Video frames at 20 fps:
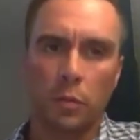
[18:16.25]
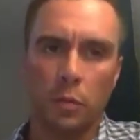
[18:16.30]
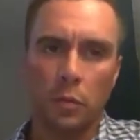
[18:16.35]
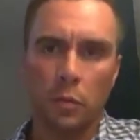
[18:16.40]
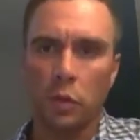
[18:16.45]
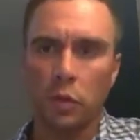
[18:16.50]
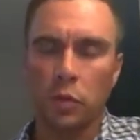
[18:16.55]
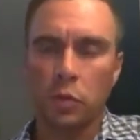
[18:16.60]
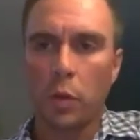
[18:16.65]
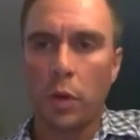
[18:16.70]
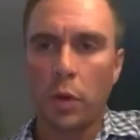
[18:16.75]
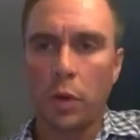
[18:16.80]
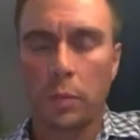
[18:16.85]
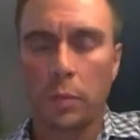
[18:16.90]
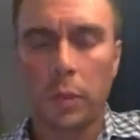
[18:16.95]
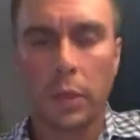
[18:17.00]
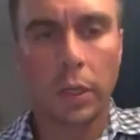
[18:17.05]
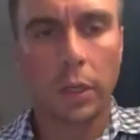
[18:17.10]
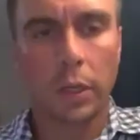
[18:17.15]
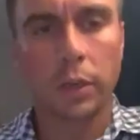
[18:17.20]
There's one in
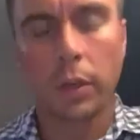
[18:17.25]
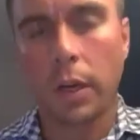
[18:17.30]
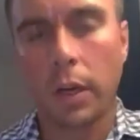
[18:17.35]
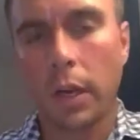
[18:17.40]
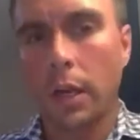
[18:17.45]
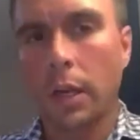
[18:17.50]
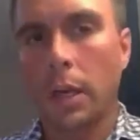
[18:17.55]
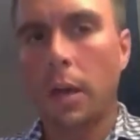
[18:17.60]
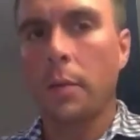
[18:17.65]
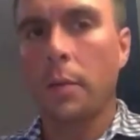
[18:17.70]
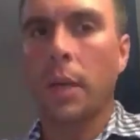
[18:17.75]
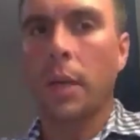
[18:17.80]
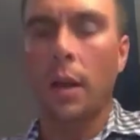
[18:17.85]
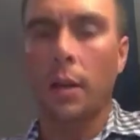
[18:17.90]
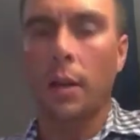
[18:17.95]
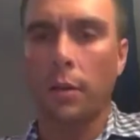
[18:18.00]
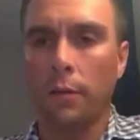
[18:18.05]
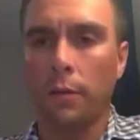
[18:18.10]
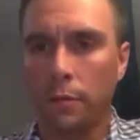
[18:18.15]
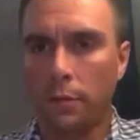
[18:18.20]
particular kind of coming
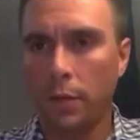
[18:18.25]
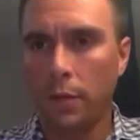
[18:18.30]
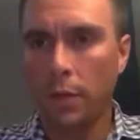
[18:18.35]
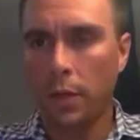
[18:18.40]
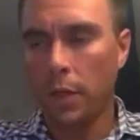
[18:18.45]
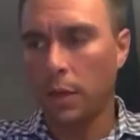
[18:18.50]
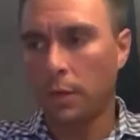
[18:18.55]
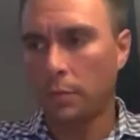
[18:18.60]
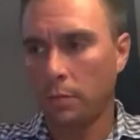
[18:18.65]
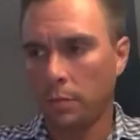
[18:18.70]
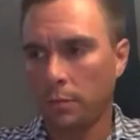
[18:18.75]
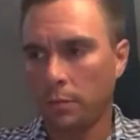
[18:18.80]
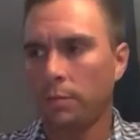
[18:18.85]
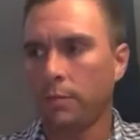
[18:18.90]
out of the